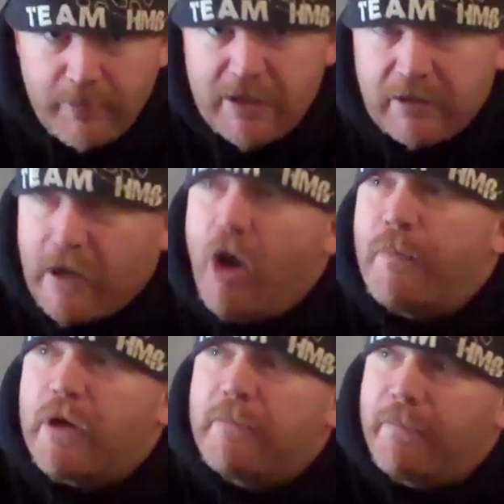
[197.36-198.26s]
immediately
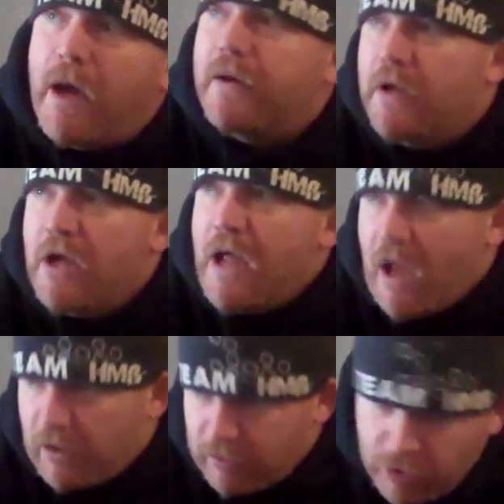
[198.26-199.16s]
open it, but
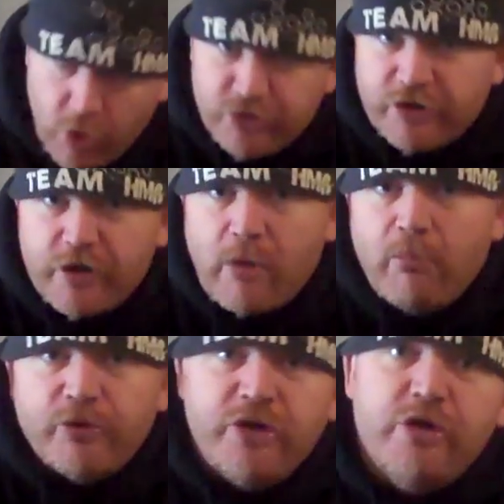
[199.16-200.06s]
closing the
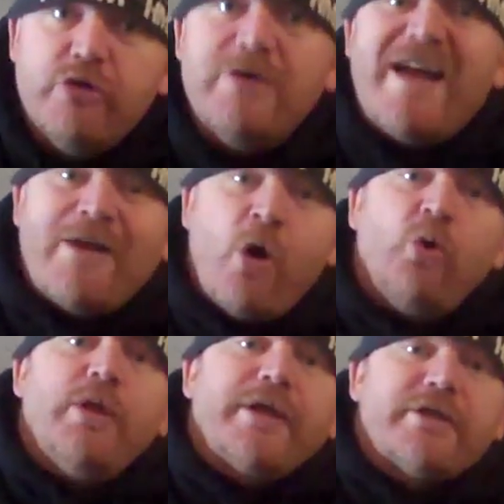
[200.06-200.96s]
number 2 and
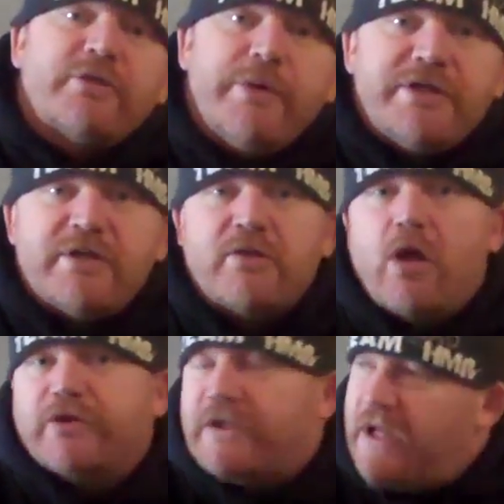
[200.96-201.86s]
holding it squeezed as
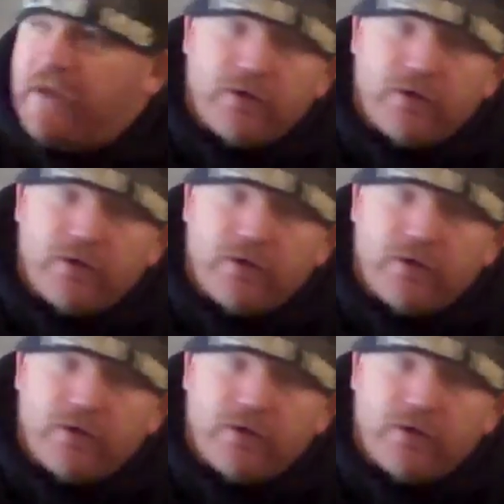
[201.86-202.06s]
long as I can,